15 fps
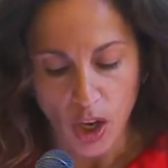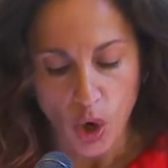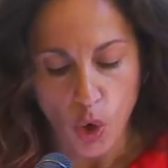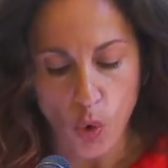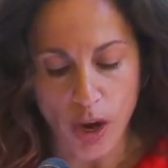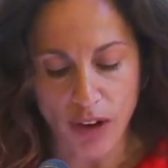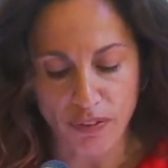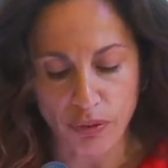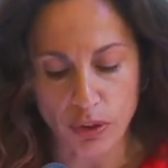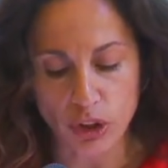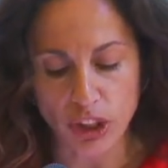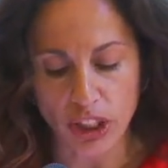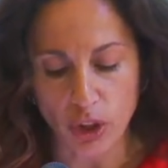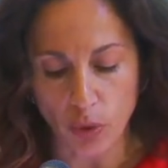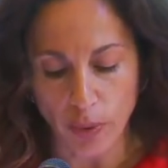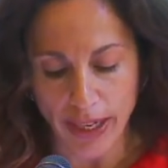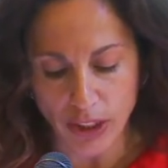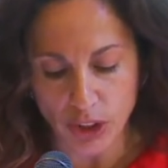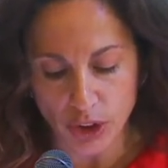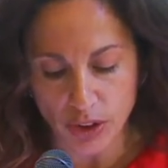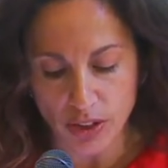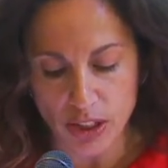who have for
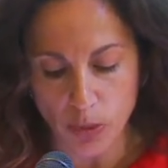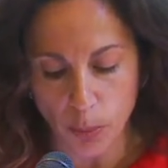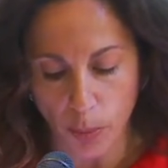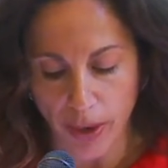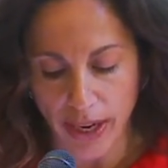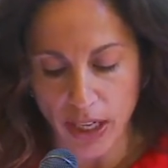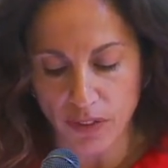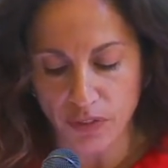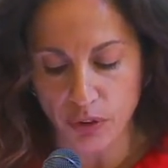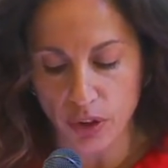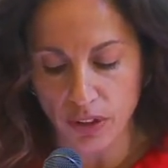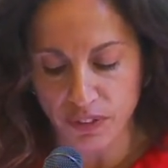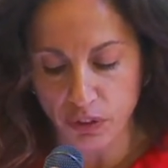generations prayed for the